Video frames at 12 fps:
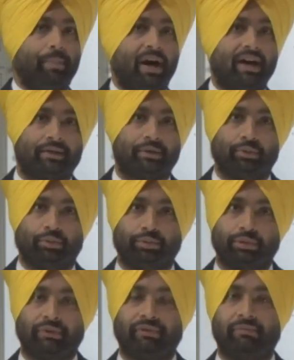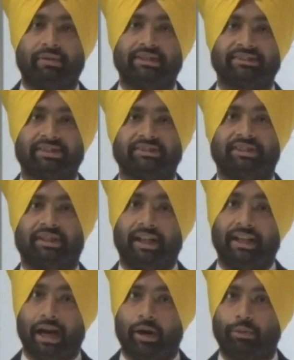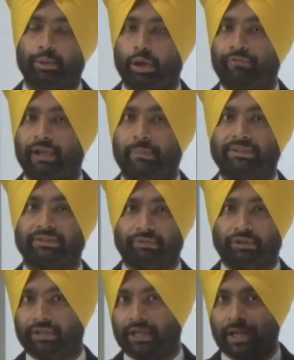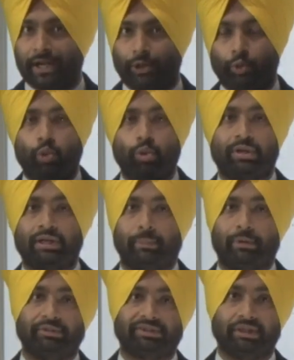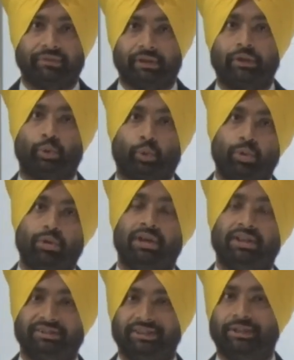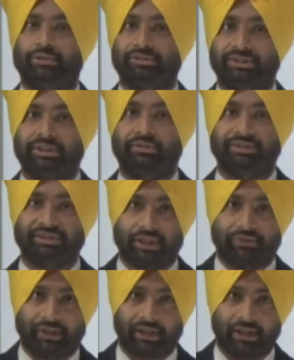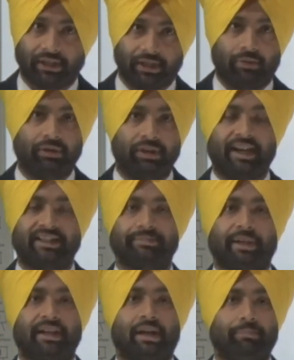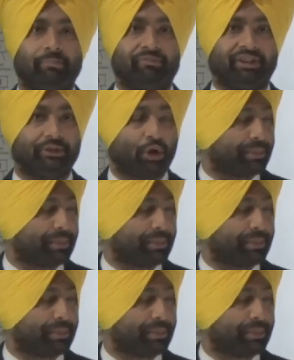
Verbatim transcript: part 2. Today we will discuss the layout of MS Word 2007. 2007. Now let us begin up with the